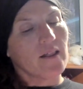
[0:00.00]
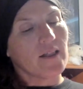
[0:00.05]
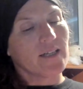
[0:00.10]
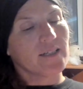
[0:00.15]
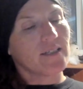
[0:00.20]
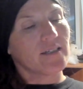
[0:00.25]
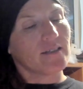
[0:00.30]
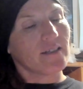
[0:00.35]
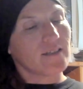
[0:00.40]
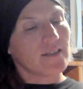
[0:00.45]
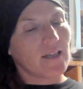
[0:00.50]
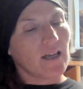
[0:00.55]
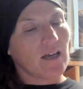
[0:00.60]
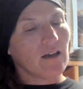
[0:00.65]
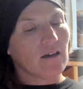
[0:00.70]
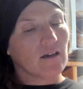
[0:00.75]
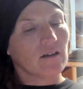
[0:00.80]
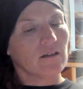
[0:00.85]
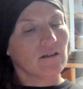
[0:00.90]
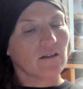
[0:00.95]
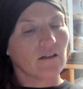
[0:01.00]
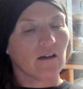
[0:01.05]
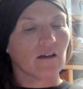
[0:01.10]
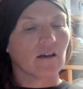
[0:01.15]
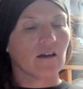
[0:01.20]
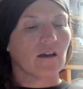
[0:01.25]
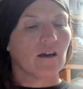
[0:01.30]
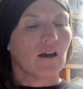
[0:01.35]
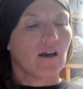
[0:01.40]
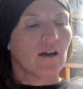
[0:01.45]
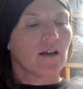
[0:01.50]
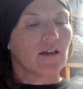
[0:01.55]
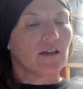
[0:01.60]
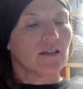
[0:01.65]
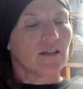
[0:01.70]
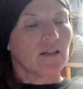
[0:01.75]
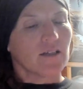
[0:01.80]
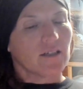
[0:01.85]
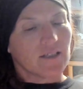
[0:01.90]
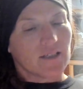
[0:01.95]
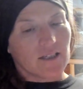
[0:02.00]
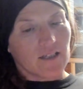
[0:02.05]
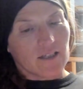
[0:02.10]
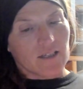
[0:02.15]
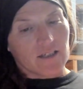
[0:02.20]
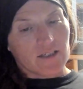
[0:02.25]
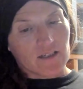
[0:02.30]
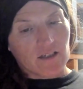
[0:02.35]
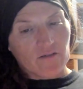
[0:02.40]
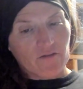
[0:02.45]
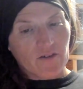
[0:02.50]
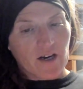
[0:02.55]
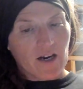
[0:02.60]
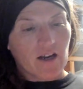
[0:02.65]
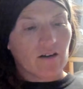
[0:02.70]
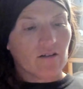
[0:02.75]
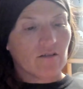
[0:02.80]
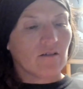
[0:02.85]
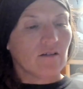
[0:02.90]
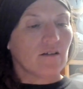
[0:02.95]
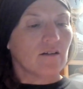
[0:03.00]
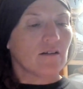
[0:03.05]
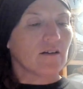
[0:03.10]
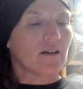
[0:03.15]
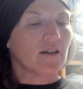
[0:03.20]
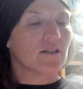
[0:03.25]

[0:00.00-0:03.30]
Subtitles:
This is a sink, look. See this silver handle?